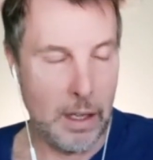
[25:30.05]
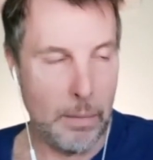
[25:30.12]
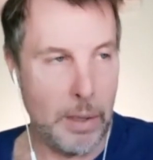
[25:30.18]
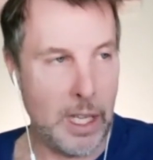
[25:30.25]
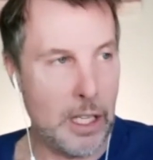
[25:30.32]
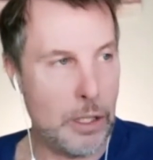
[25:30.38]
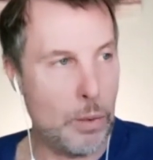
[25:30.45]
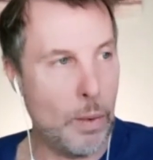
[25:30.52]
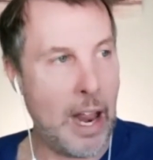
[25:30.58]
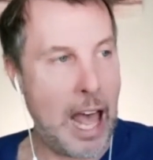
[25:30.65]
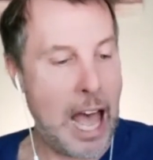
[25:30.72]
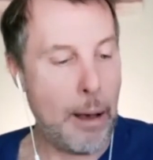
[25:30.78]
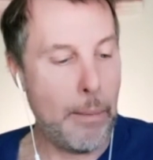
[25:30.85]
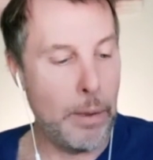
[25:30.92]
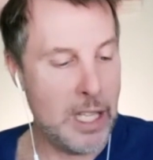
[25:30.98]
Because what
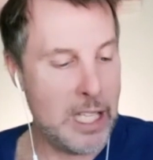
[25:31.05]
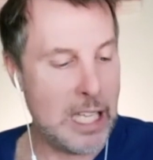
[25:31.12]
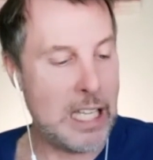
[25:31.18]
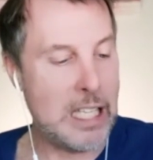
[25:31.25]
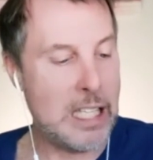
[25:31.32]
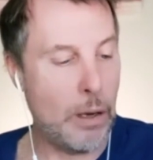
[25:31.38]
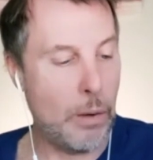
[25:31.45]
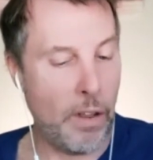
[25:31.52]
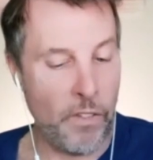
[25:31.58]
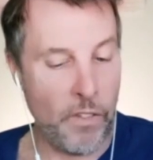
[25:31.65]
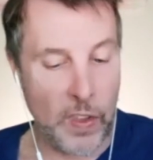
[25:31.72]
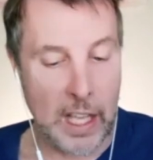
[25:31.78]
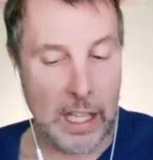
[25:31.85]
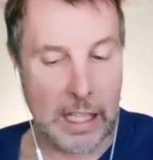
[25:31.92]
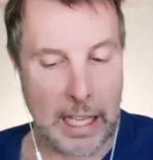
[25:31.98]
happens is that we
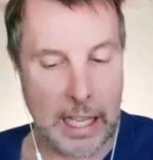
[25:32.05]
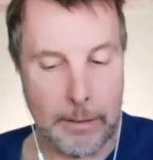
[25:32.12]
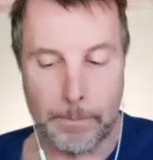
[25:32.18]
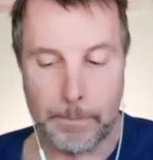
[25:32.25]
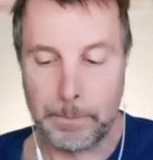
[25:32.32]
feel it